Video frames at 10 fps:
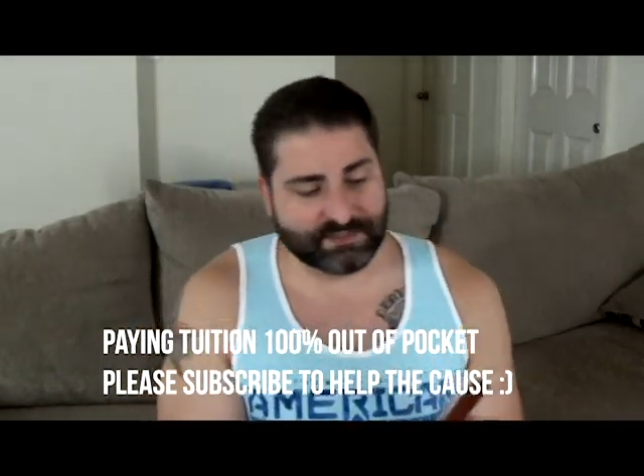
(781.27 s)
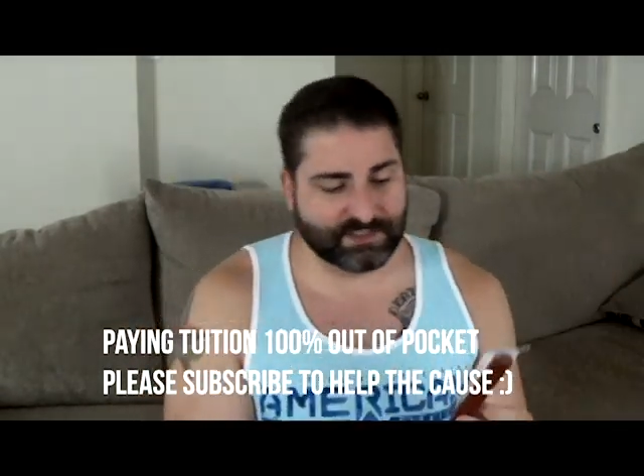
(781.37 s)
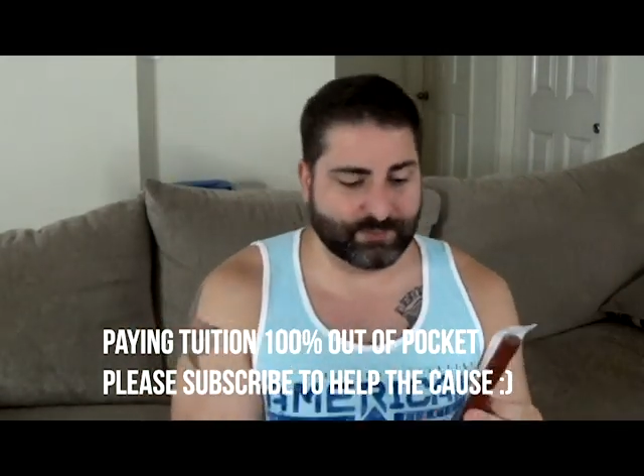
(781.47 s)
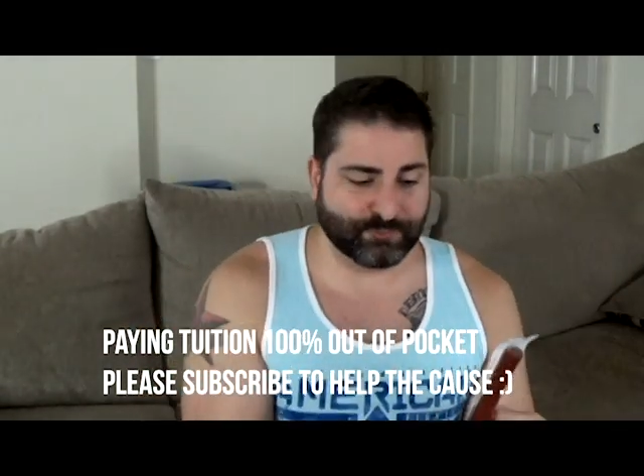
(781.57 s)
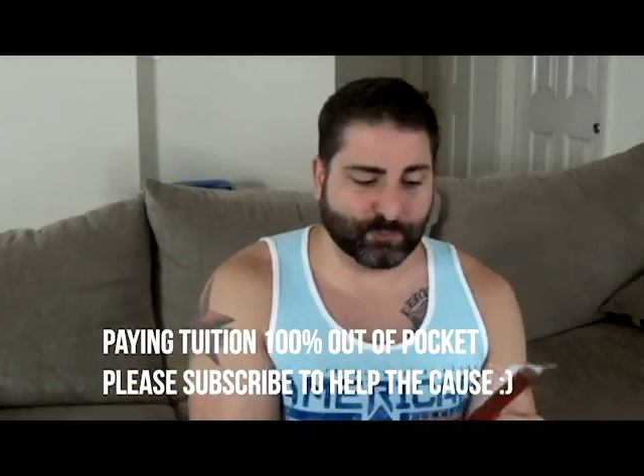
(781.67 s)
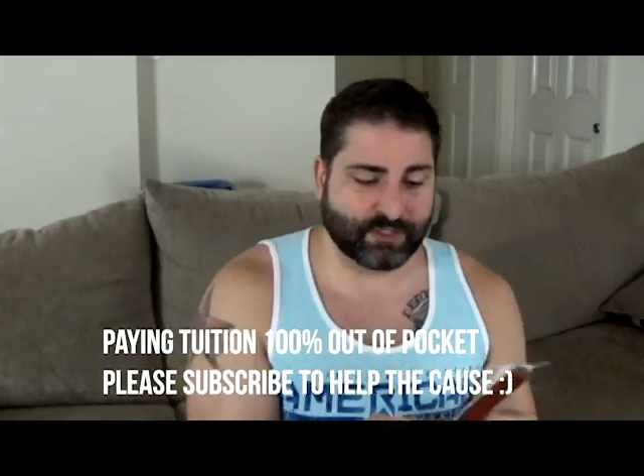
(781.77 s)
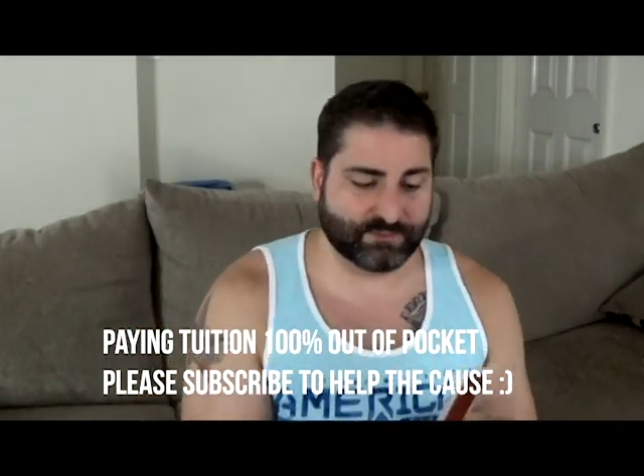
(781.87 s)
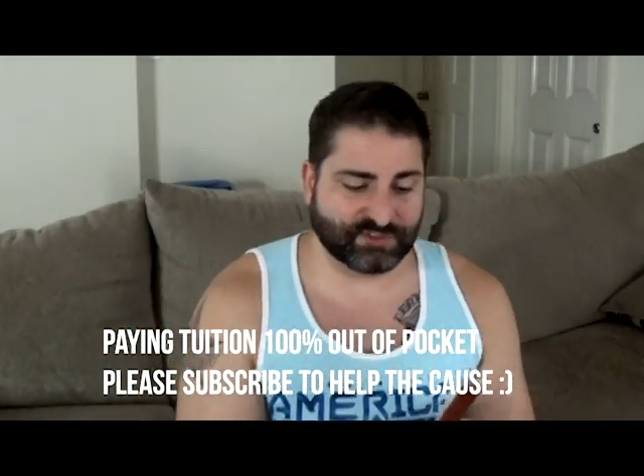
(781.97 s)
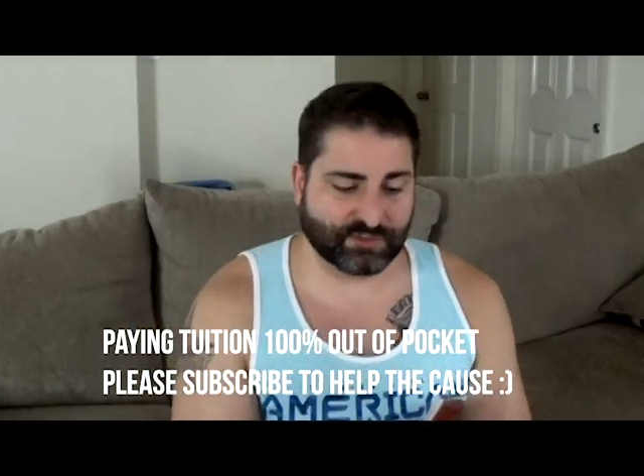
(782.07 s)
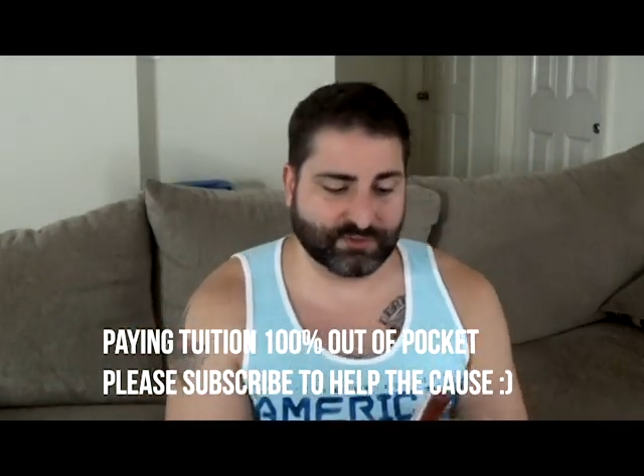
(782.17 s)
the day before I
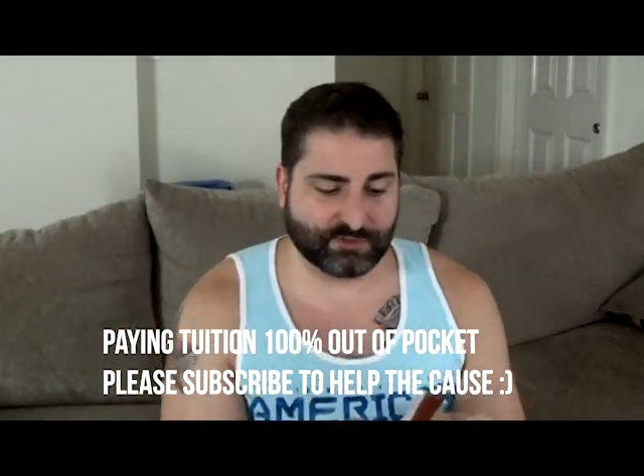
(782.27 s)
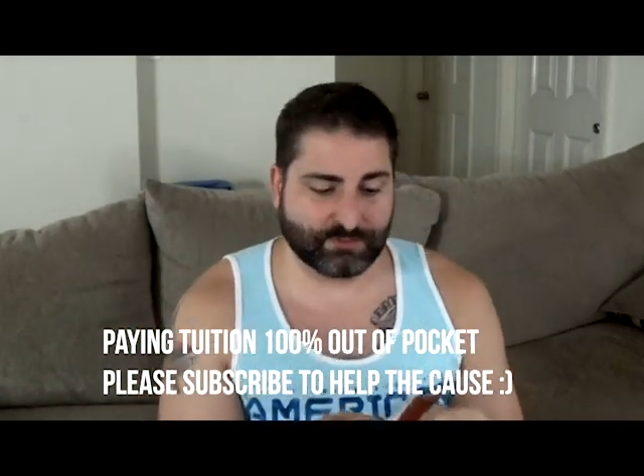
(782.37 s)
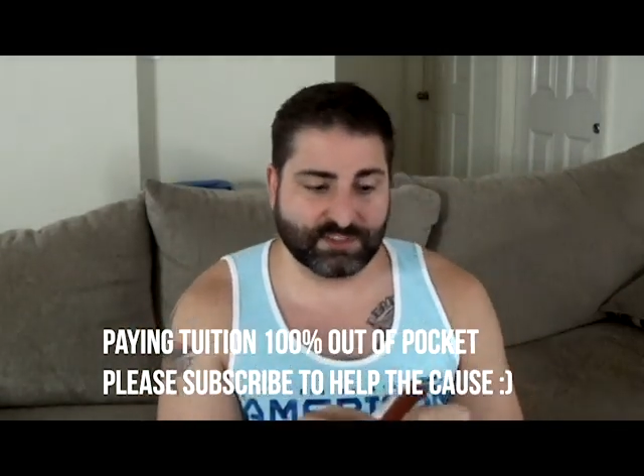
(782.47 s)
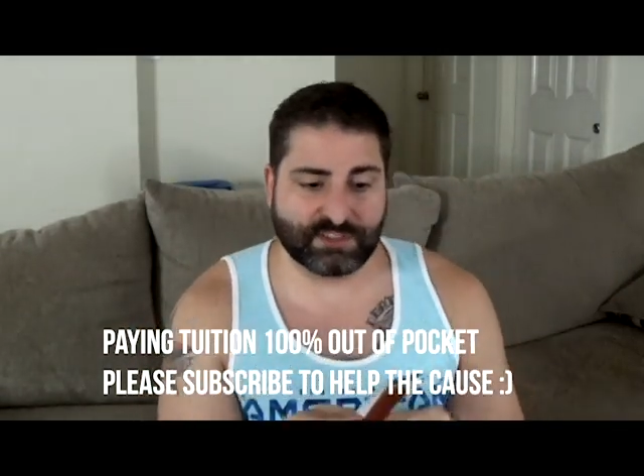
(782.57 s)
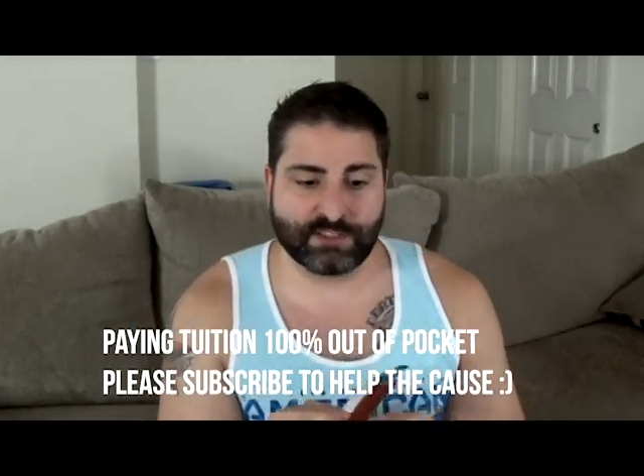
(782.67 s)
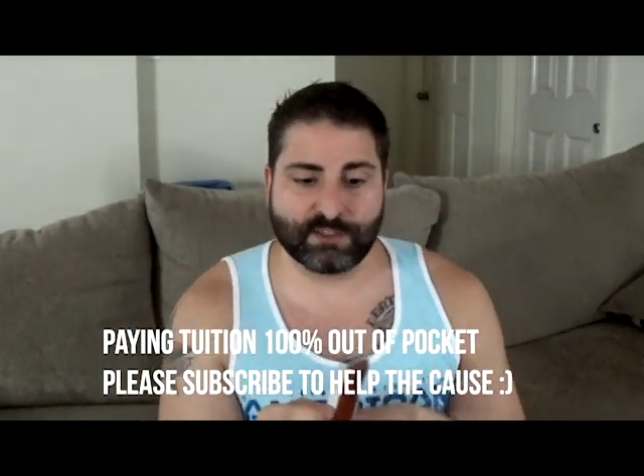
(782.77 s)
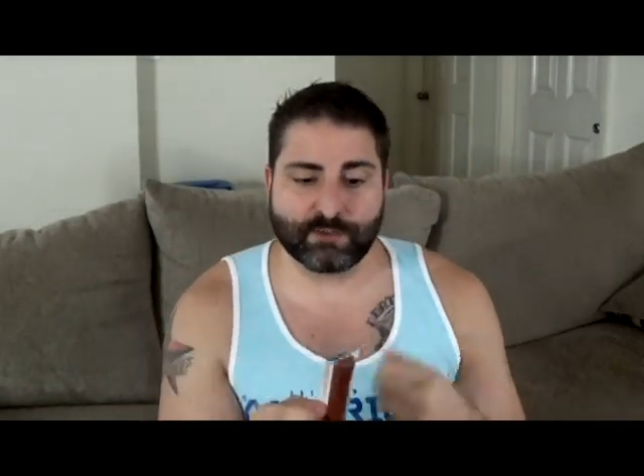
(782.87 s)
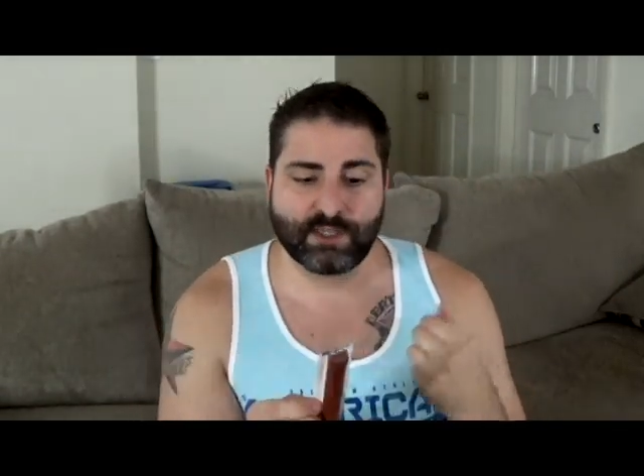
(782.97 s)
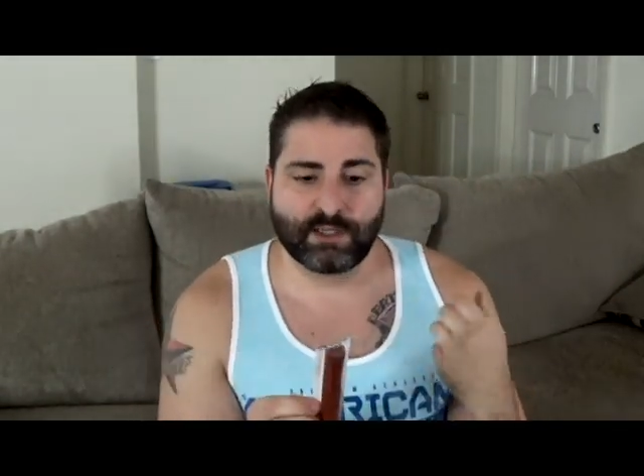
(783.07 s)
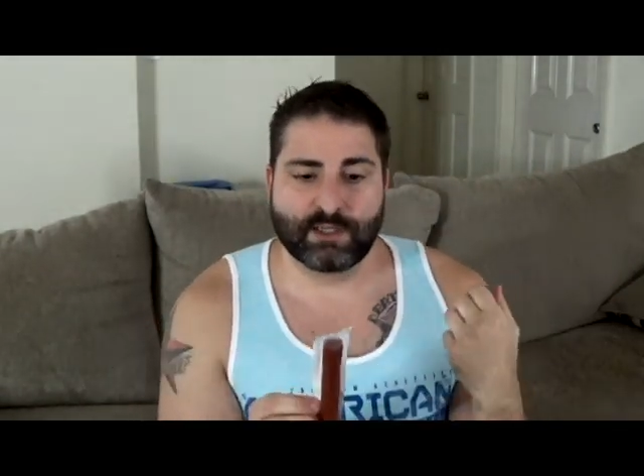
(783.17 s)
even started doing
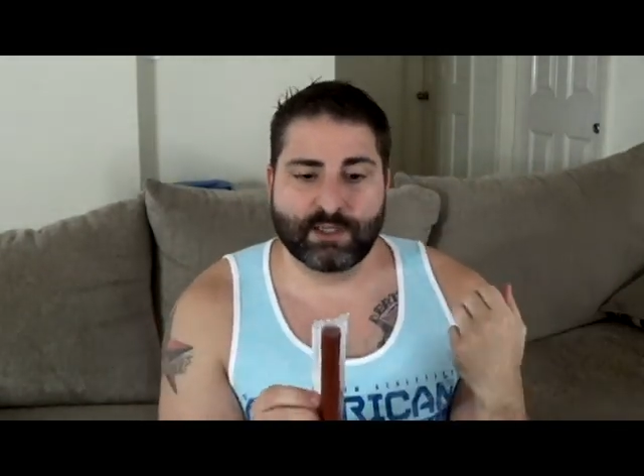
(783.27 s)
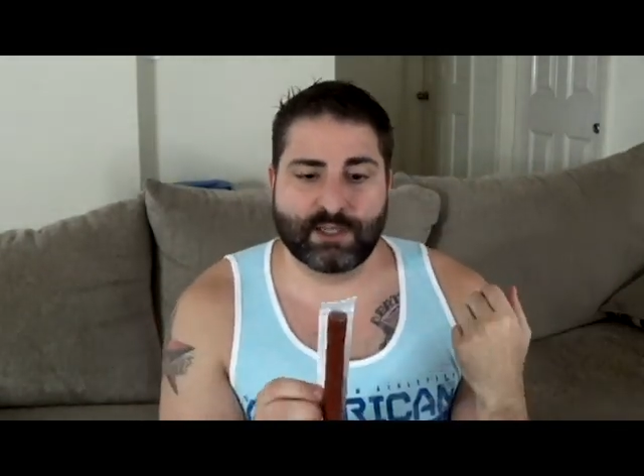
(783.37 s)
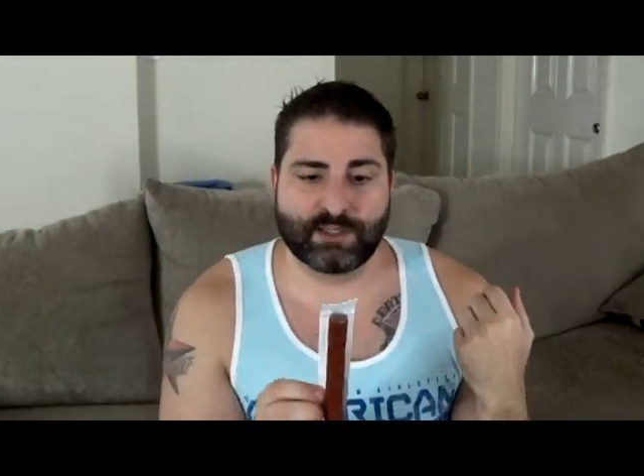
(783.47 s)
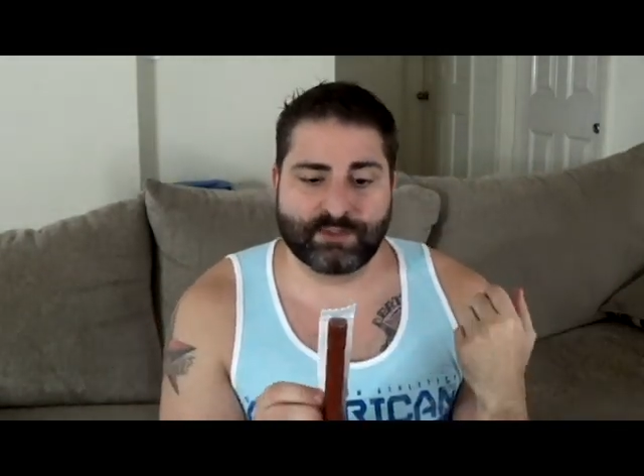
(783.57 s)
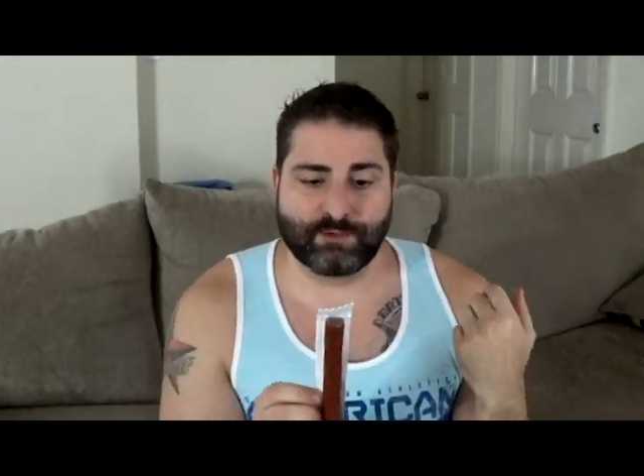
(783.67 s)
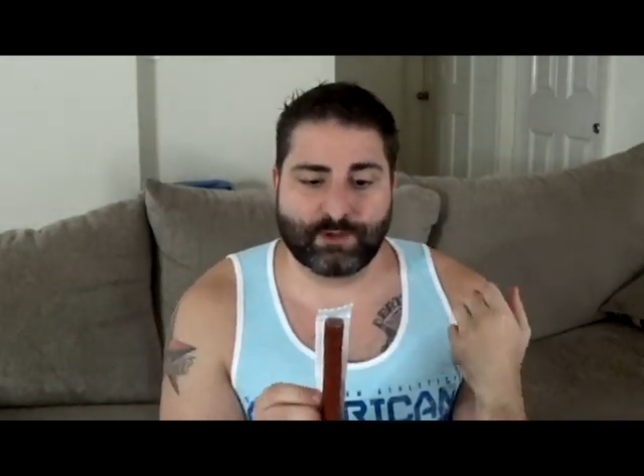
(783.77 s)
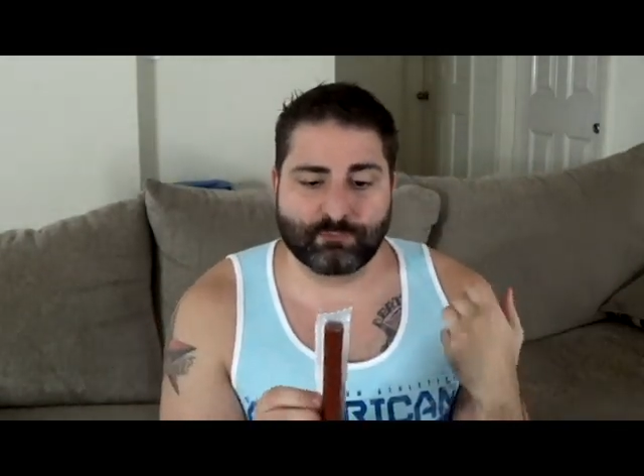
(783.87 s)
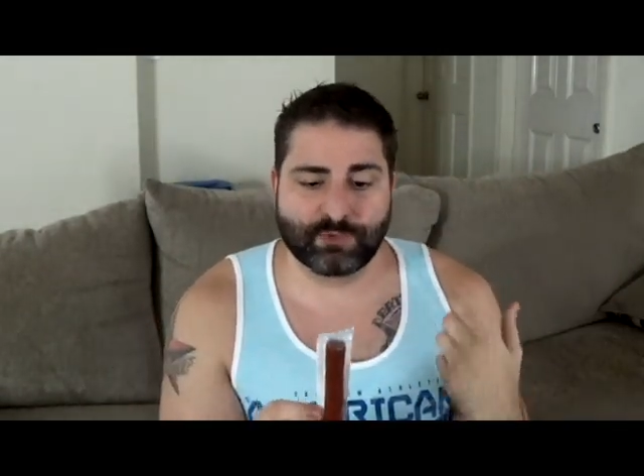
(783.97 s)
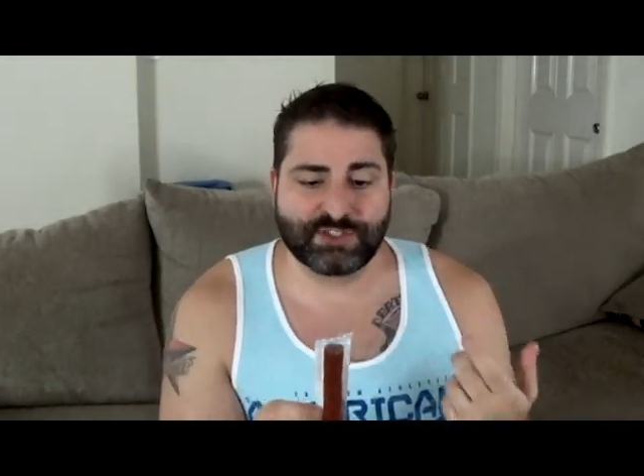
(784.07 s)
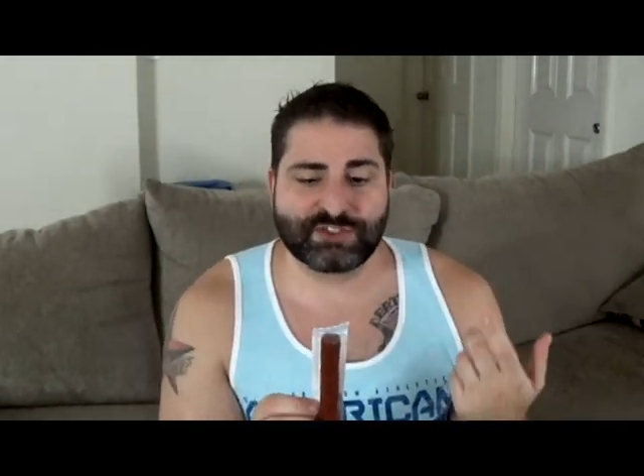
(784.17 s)
keto. They
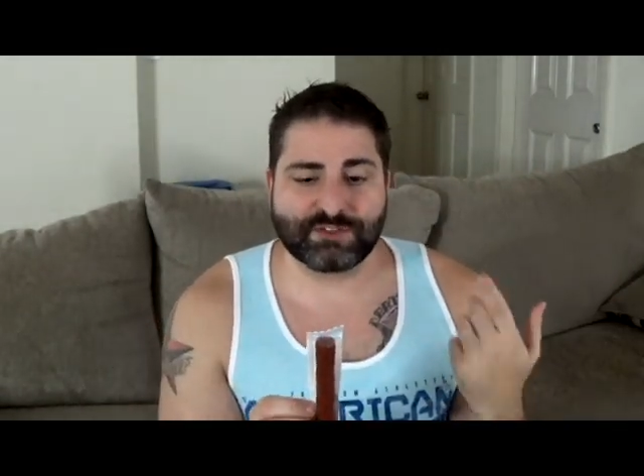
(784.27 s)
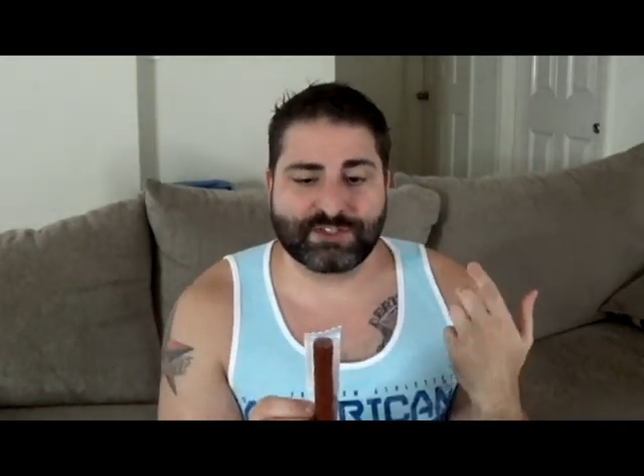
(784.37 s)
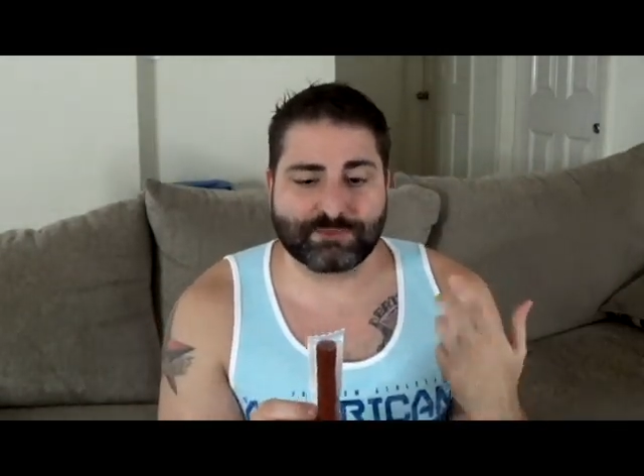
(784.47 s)
originally, the